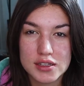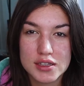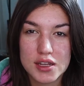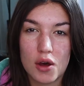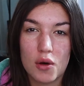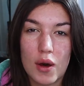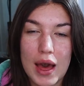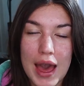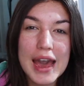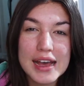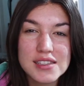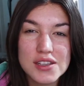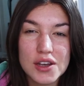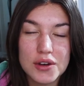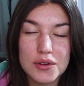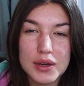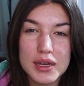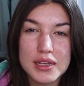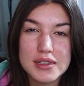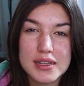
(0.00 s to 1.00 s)
So as
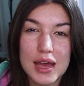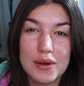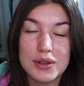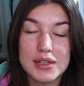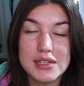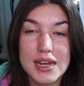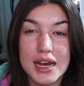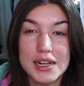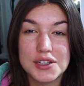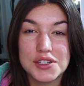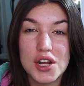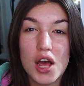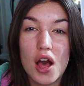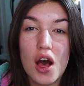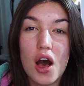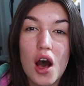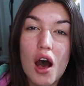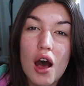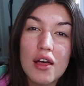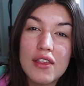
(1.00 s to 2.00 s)
always, I will attach
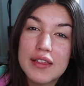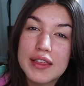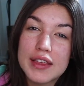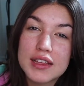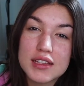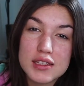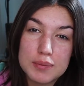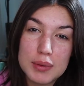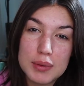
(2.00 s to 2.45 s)
all the links